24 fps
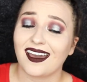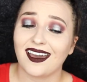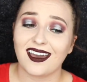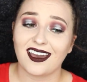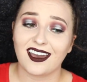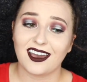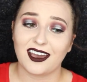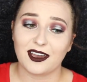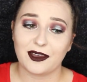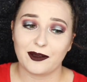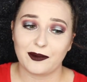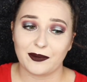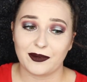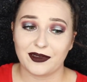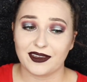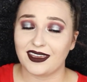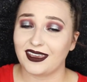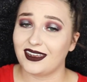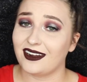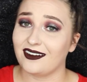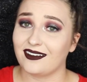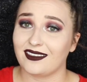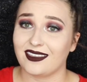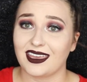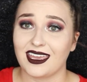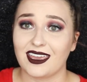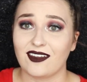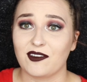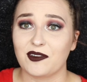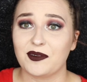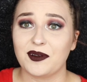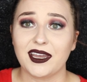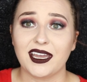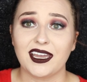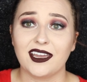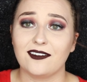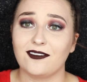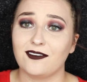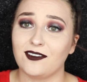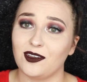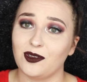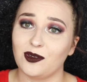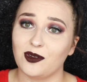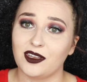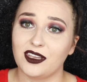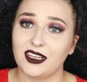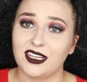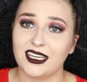Um, enter the giveaway, a
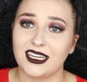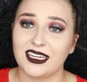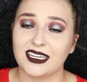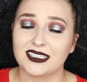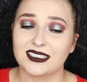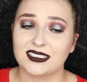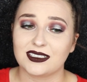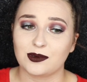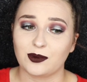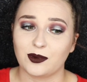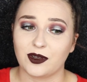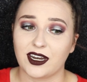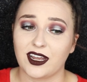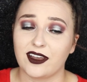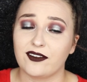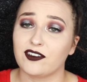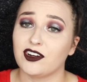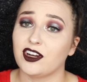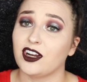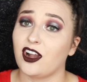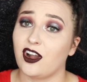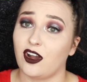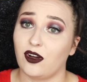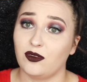few clicks, whatever.